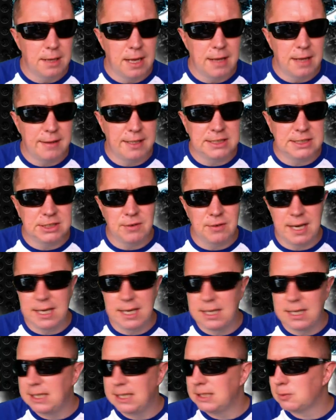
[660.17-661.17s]
Now this
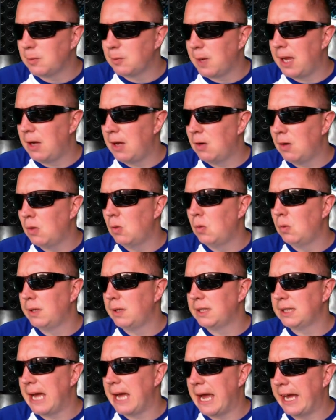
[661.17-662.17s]
screen is where all
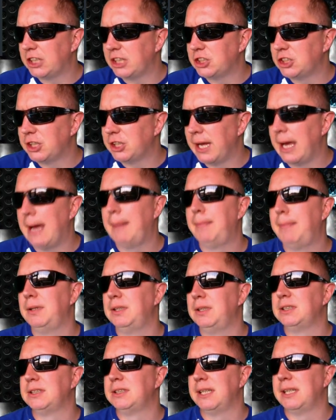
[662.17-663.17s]
the action
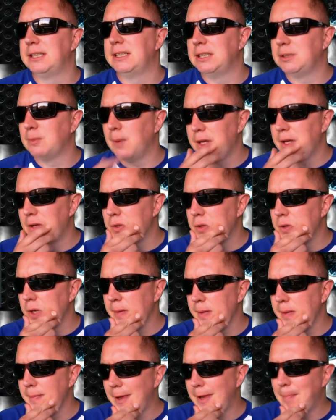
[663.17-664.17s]
happens. This is where you're
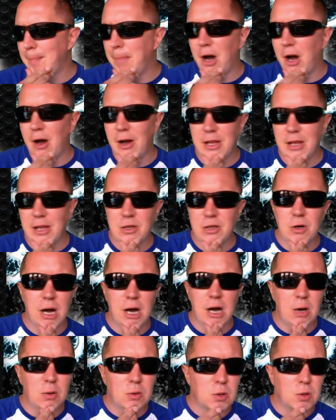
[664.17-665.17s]
going to be buying your
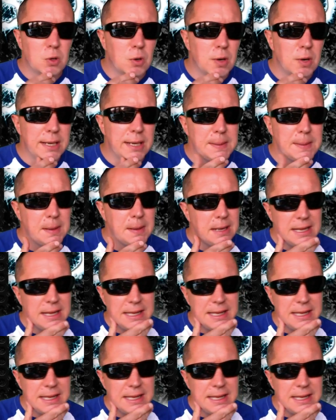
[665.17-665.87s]
altcoin.